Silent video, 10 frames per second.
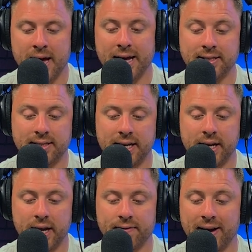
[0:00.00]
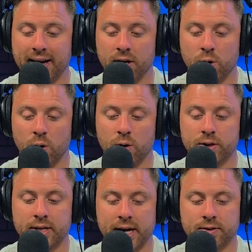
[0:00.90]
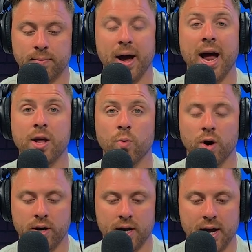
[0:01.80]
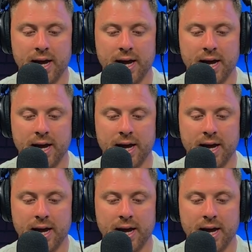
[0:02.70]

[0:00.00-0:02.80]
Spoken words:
And Z, if I get a call or text from anyone